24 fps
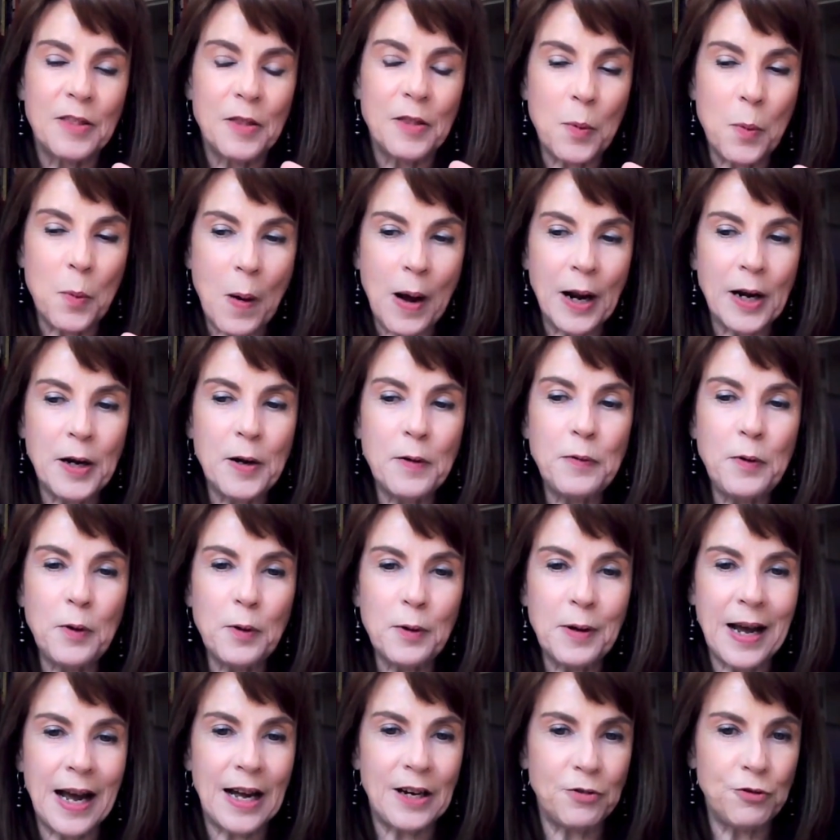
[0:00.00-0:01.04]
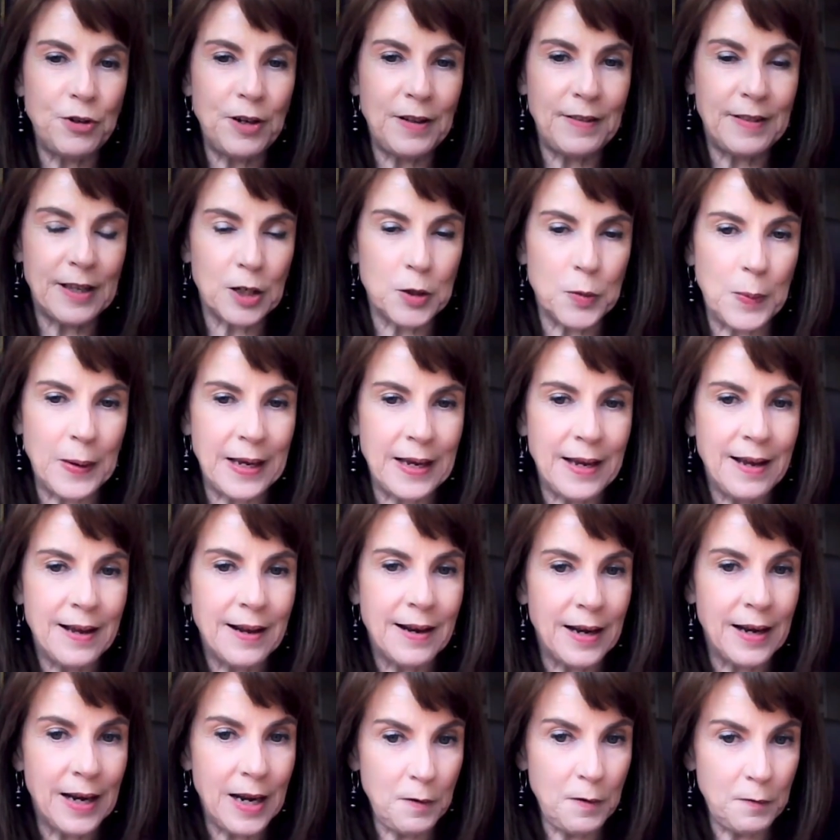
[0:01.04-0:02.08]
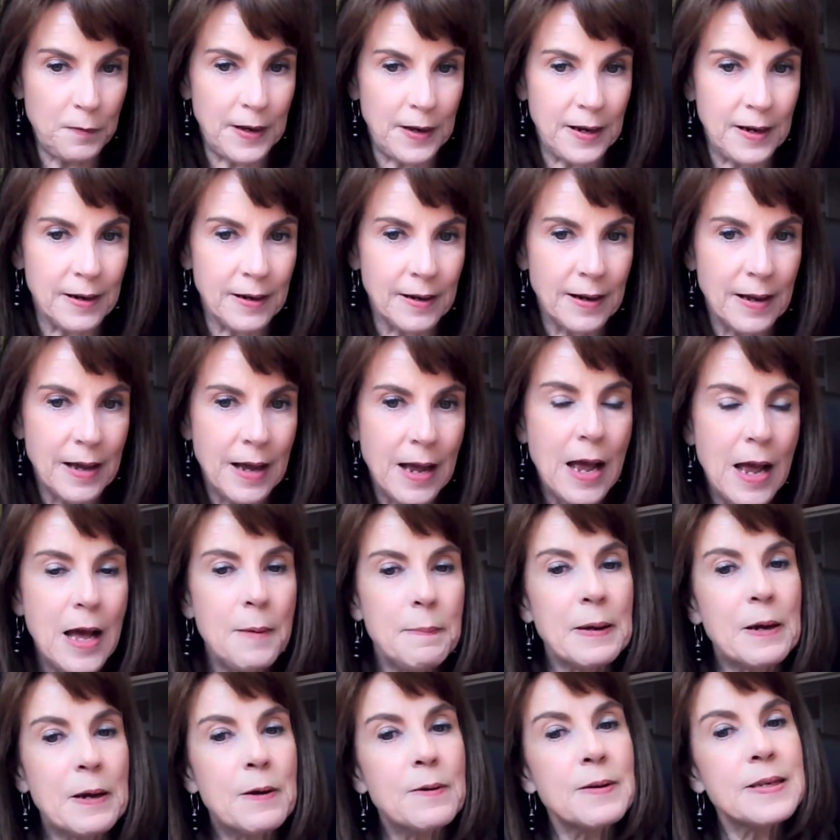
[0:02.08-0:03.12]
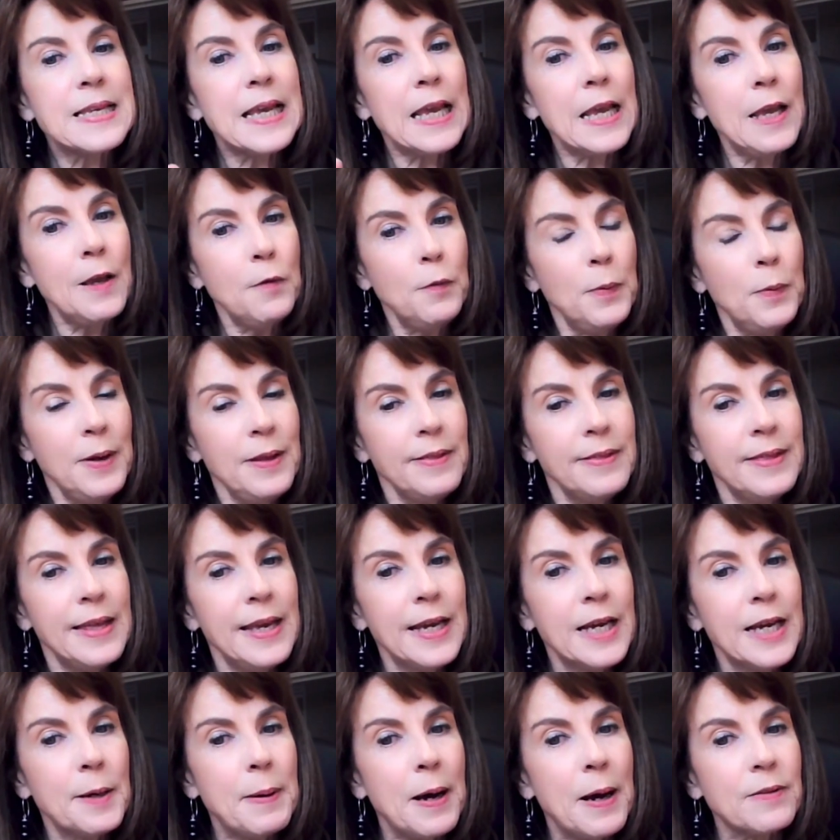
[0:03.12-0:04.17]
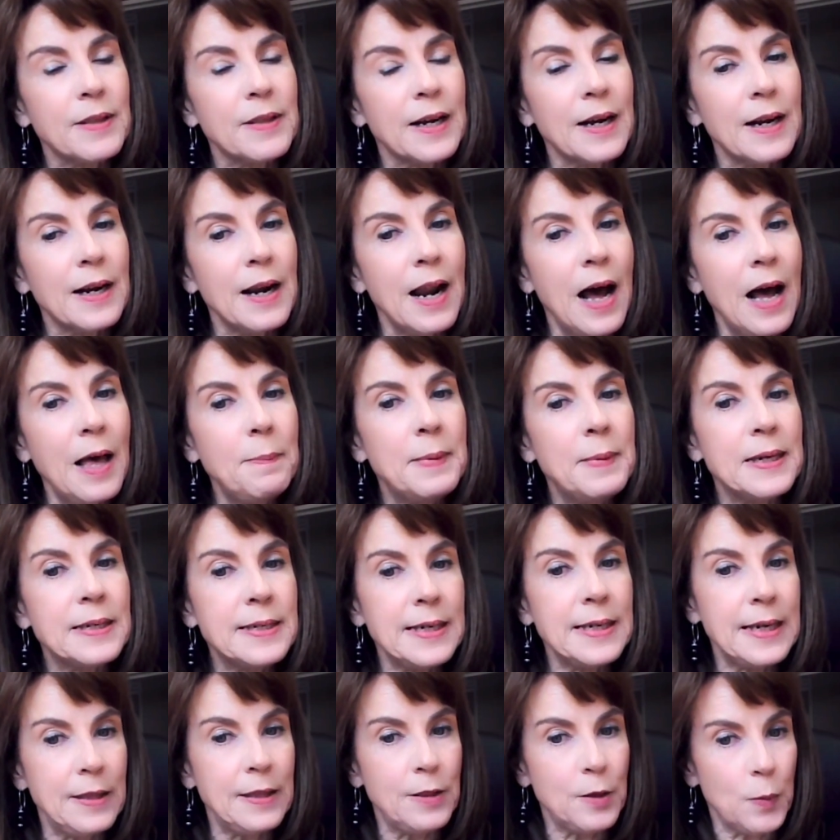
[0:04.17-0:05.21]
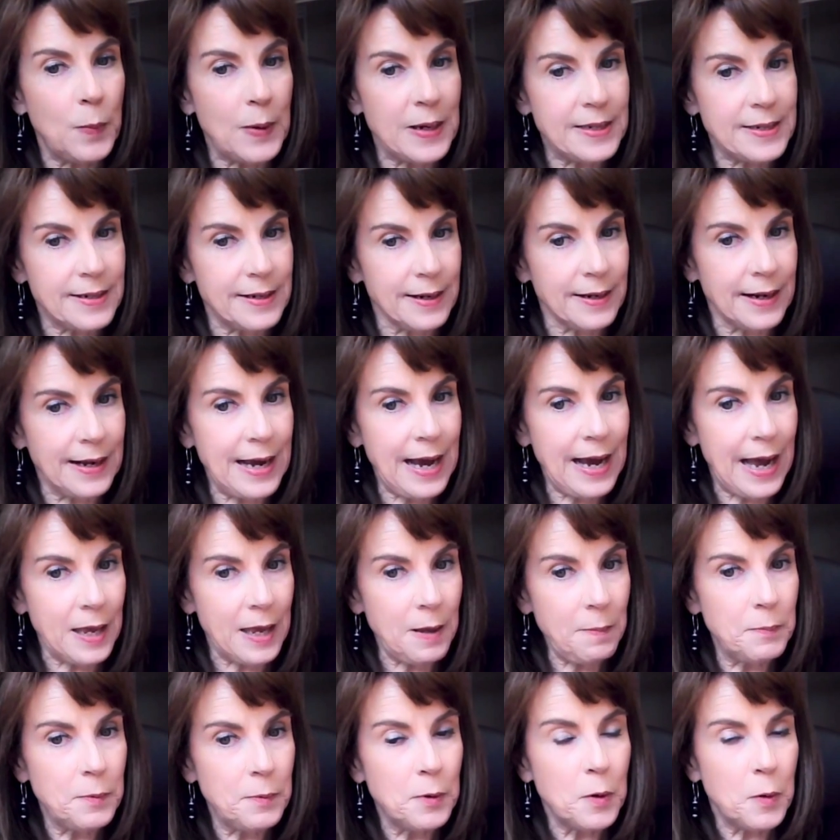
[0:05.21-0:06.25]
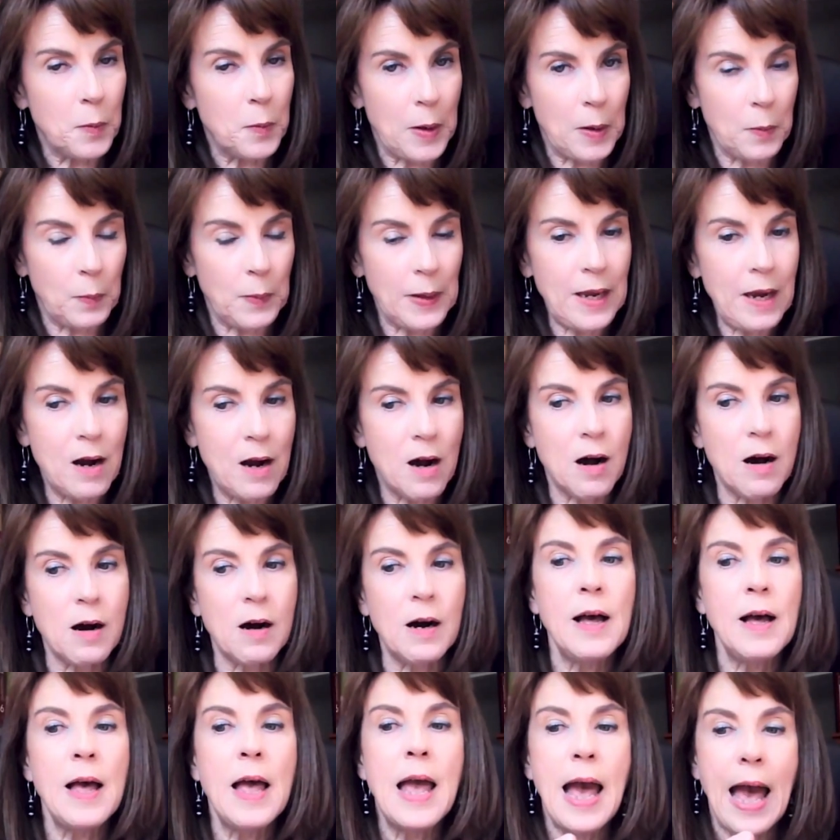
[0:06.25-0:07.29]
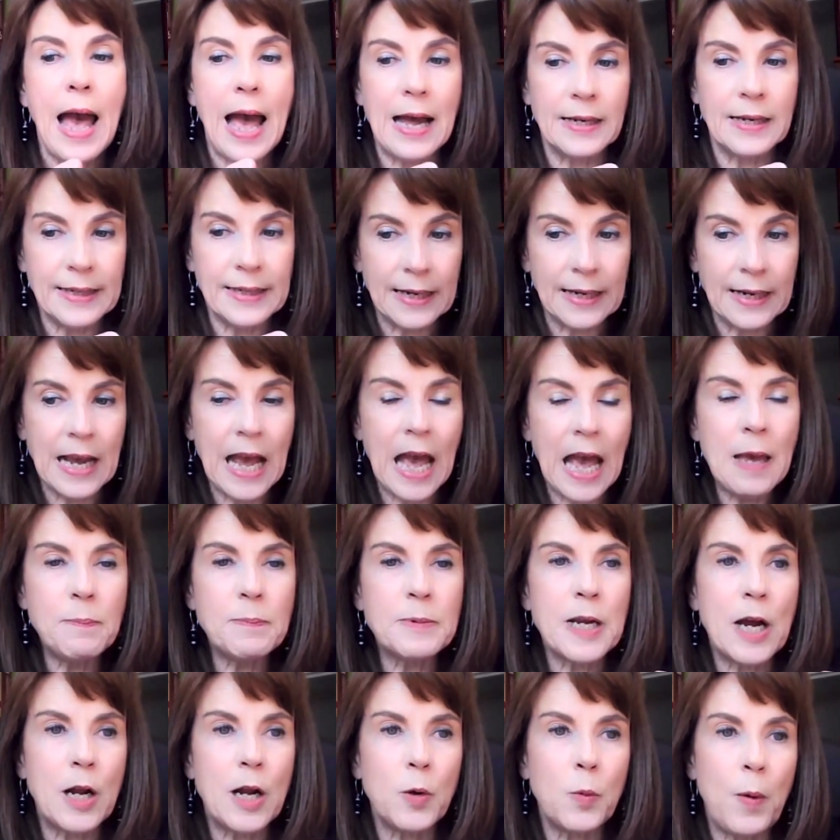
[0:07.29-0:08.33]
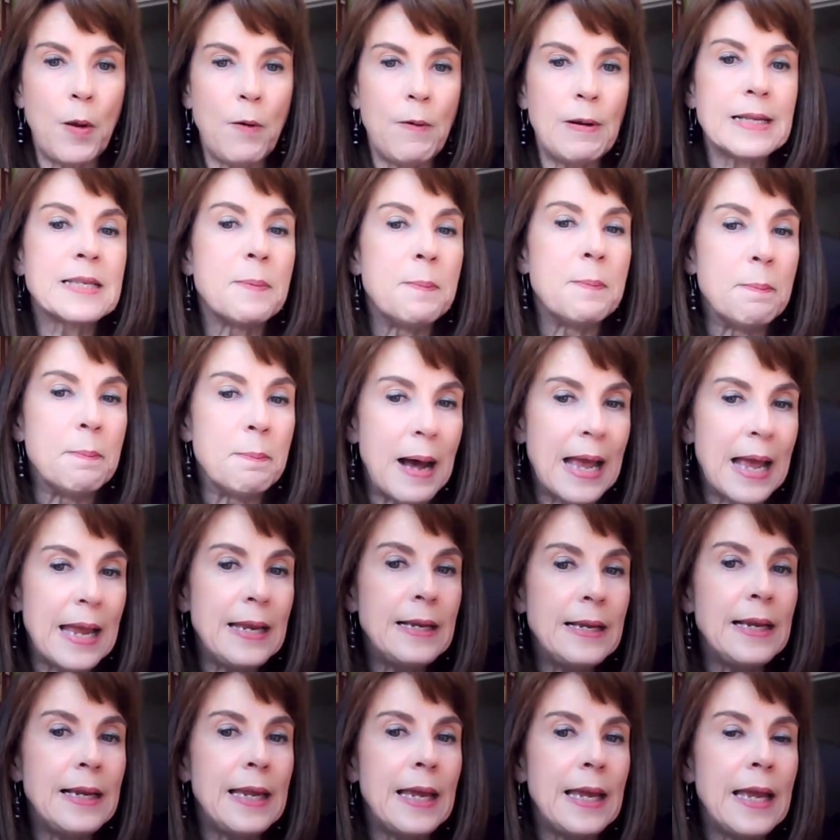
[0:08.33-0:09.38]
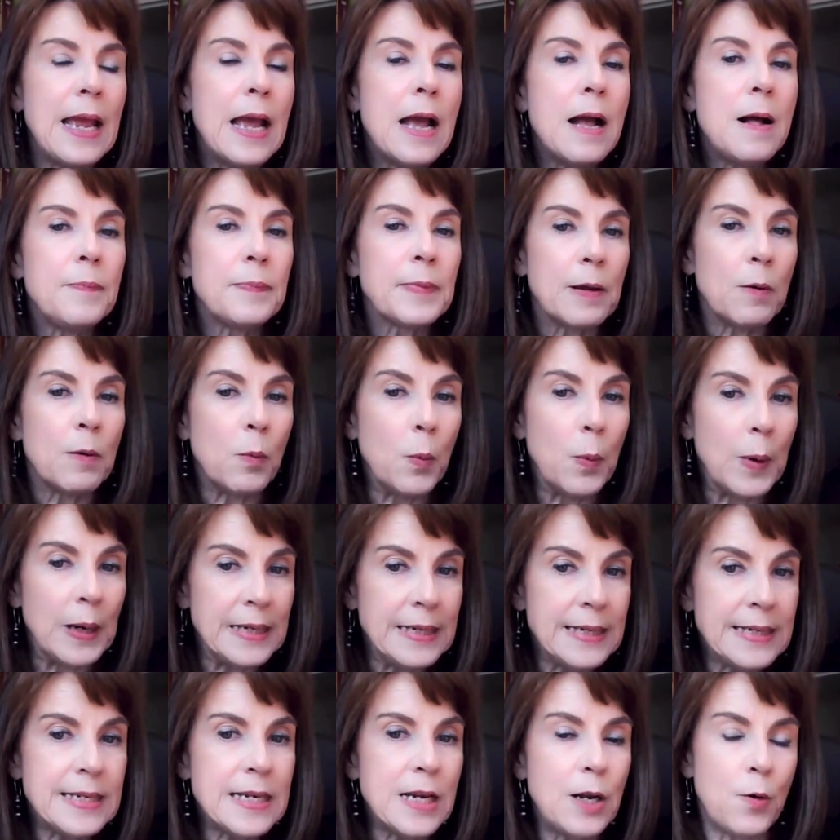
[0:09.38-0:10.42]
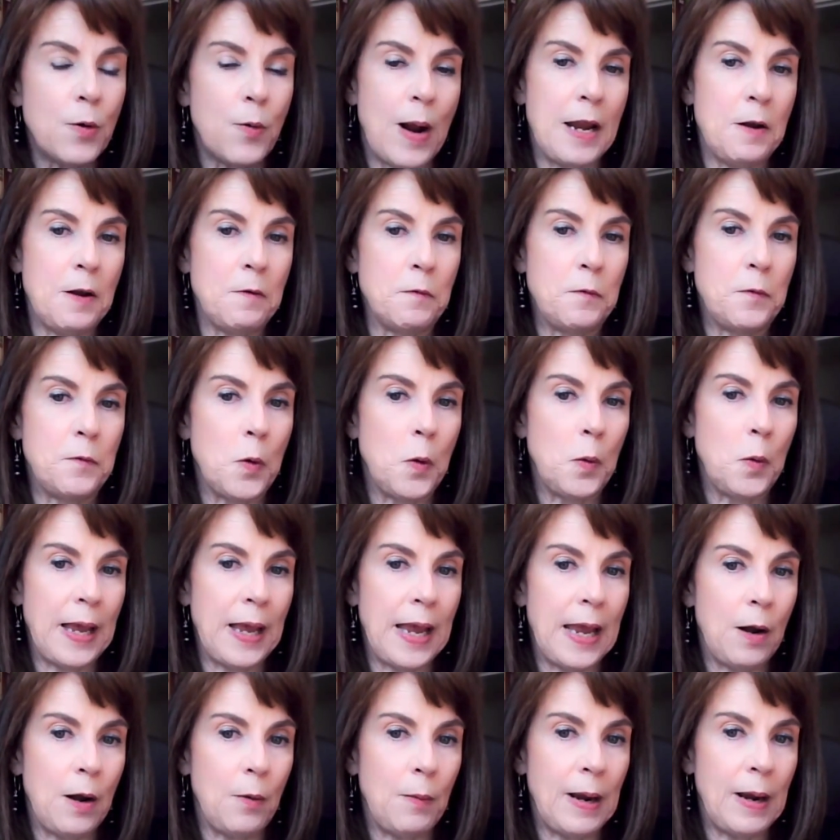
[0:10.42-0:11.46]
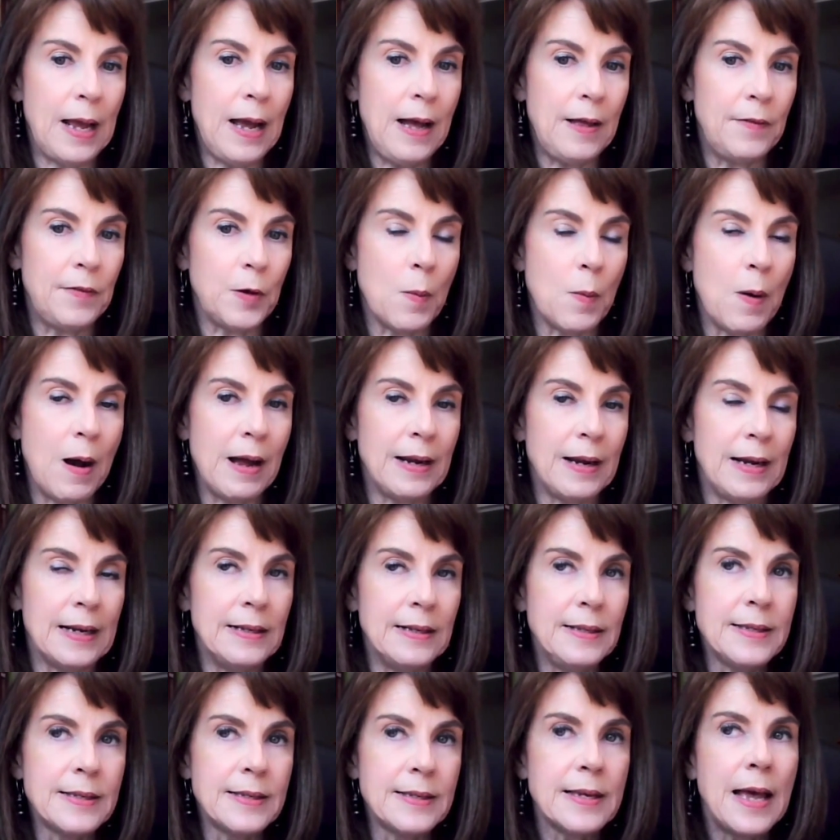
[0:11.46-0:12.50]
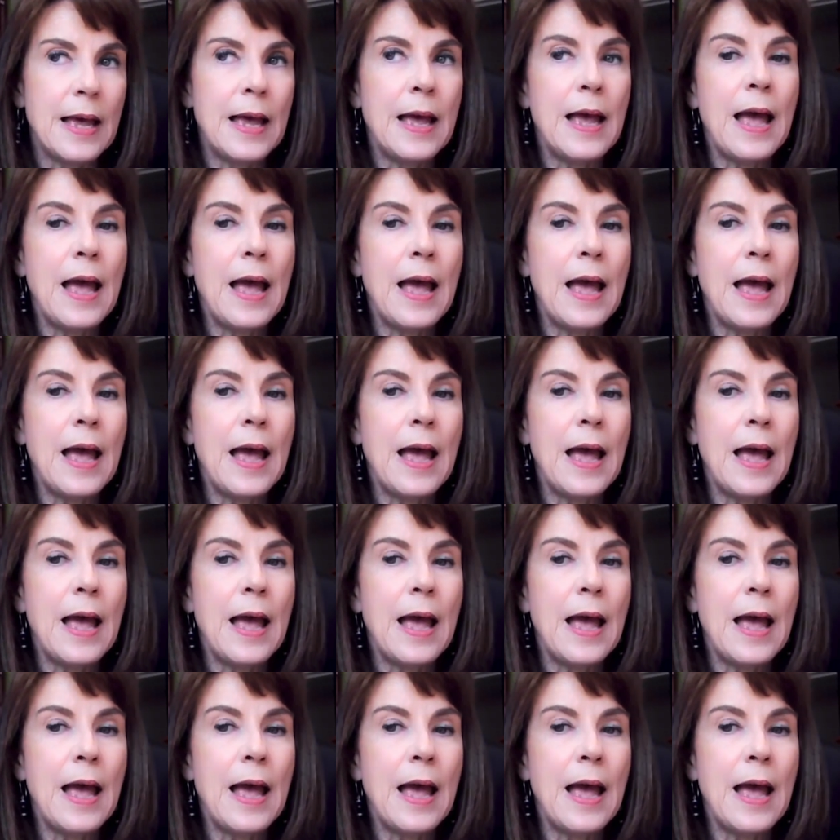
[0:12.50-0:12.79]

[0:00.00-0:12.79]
the wonderful country that we live in. Because if we think about the climate in the Western Cape, where we are, and in Cape Town, where it's mainly winter rainfall area and the winelands.